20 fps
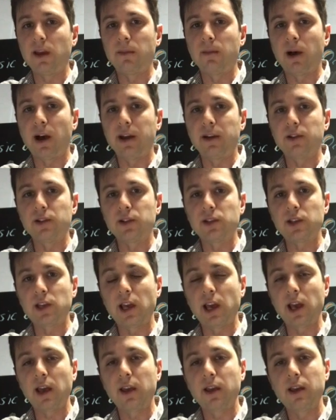E minor,
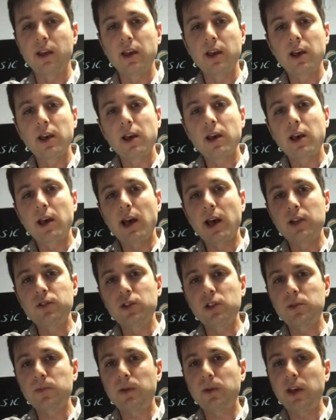C, and
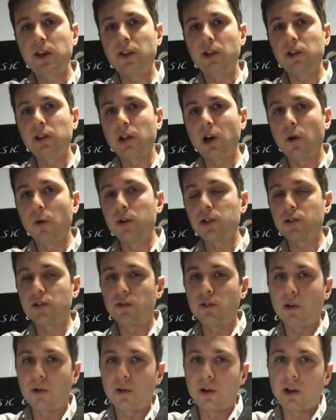just play the lowest
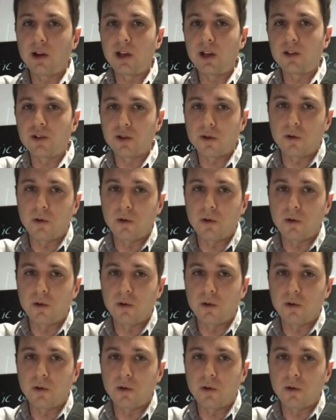note in each